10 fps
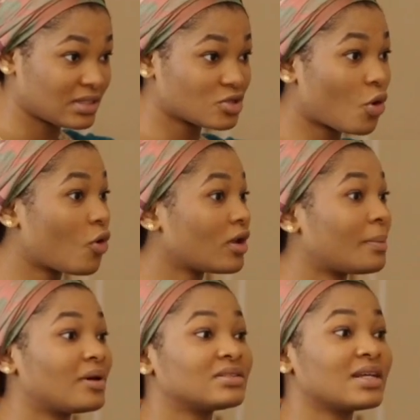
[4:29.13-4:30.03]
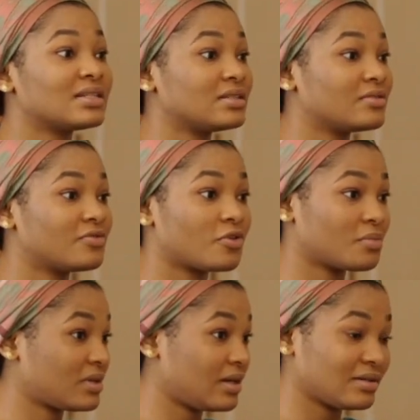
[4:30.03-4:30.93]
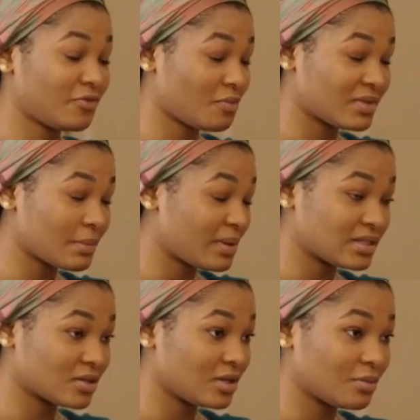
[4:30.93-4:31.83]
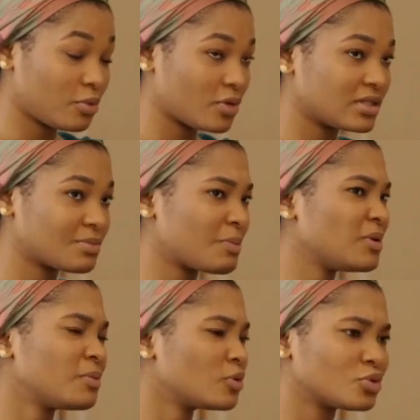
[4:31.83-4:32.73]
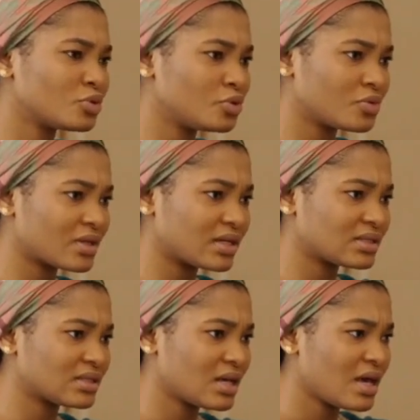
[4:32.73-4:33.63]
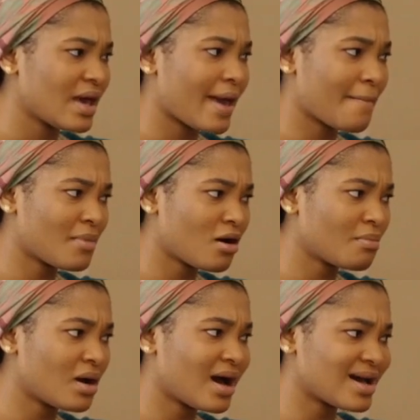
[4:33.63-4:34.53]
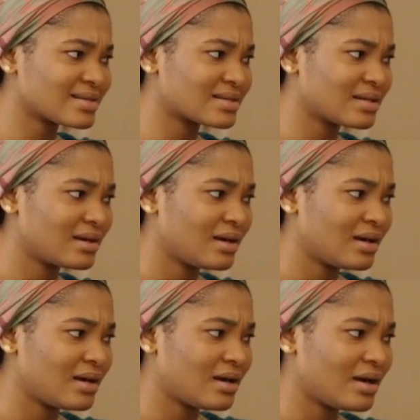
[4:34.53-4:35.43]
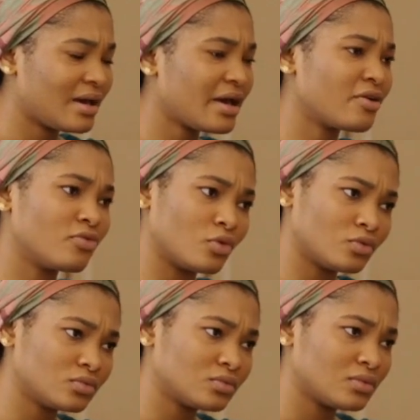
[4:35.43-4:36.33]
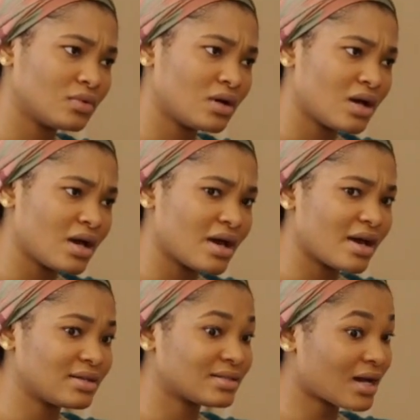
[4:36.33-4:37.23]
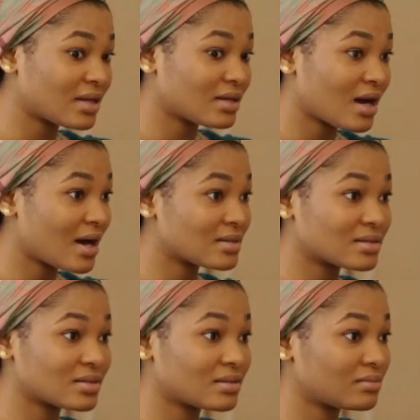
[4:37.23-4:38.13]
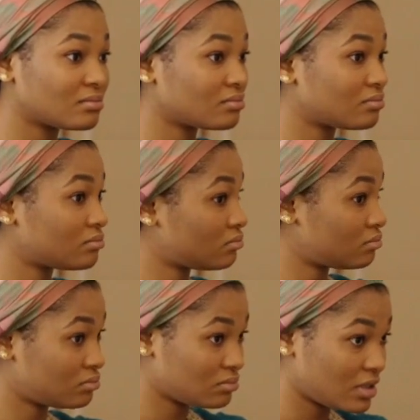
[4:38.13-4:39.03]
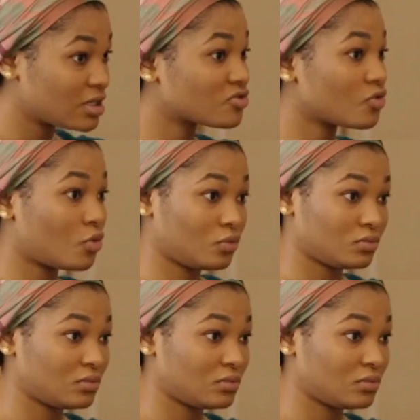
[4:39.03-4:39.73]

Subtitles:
It's all about daddy from that particular point. But people don't know that. A mom has her role, dad has his role.